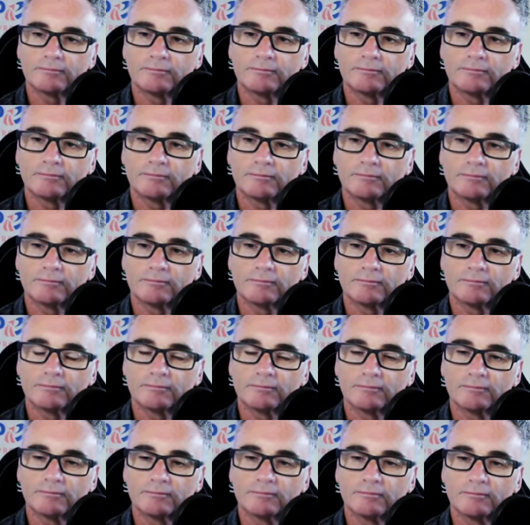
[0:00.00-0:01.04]

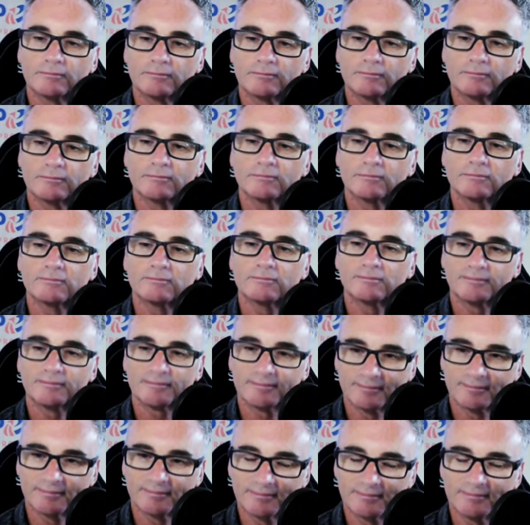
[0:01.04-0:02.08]

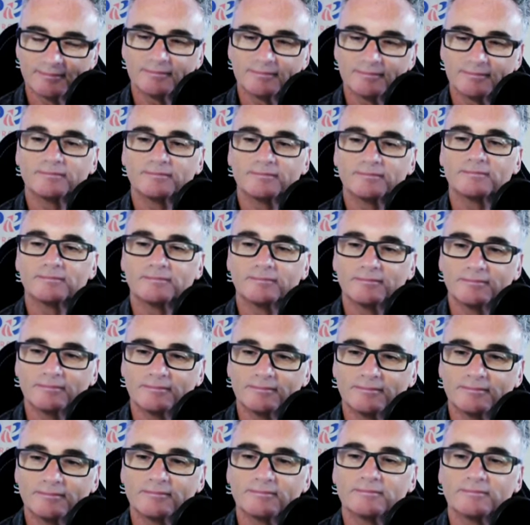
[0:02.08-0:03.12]

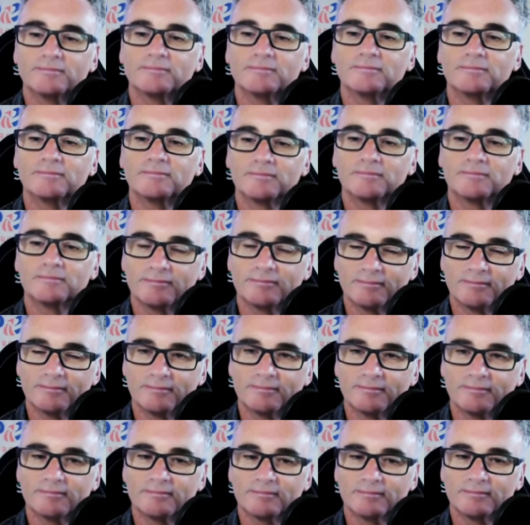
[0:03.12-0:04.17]

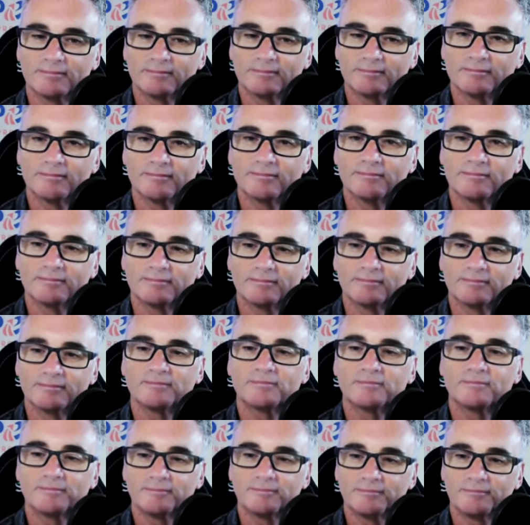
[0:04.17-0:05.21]

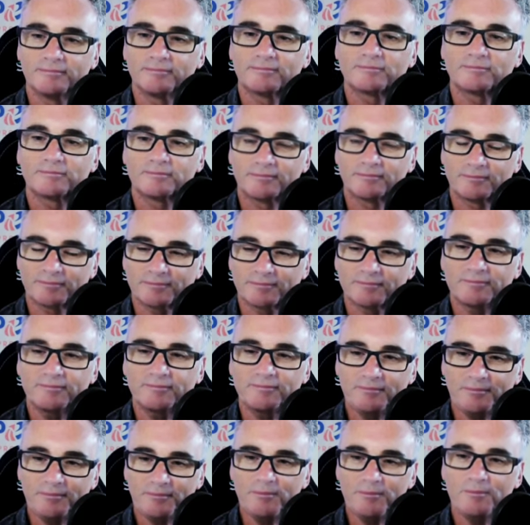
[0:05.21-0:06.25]

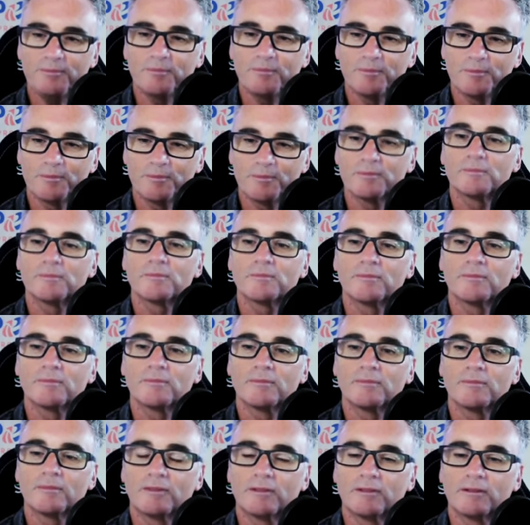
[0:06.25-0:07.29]

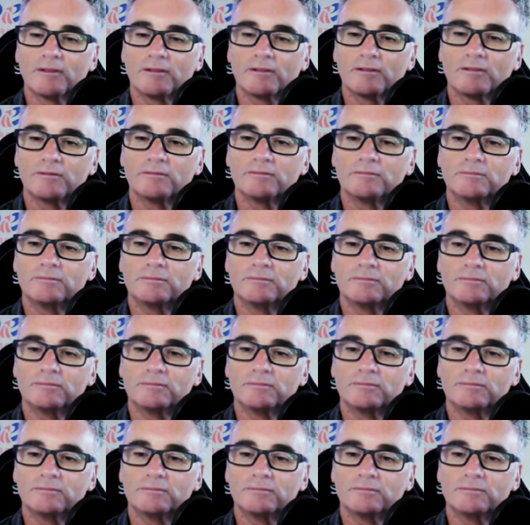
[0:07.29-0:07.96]
(not speaking)